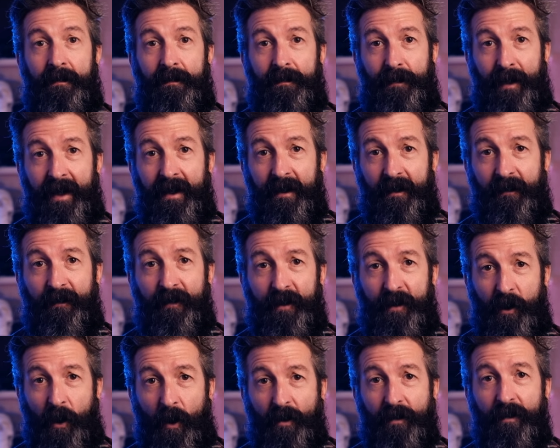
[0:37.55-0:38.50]
being a
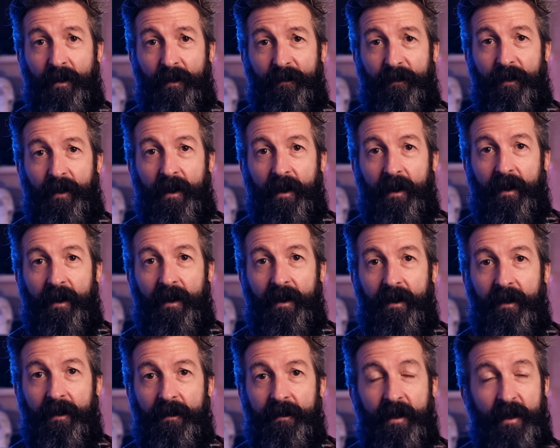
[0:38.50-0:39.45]
photographer,
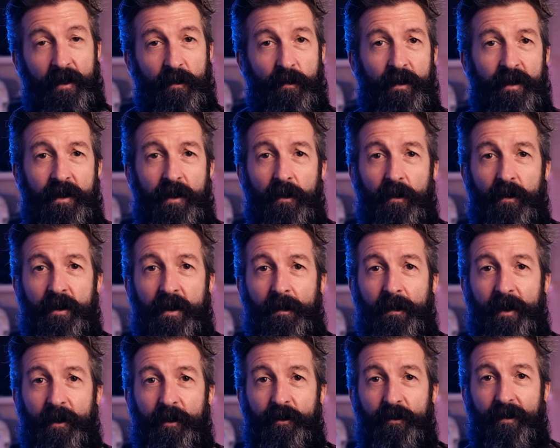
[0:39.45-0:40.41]
this was the
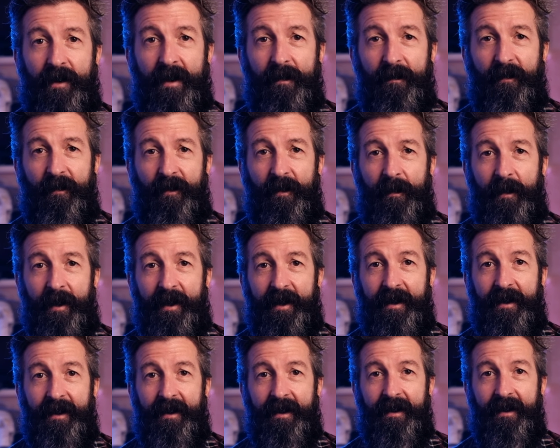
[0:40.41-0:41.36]
ultimate dream for me.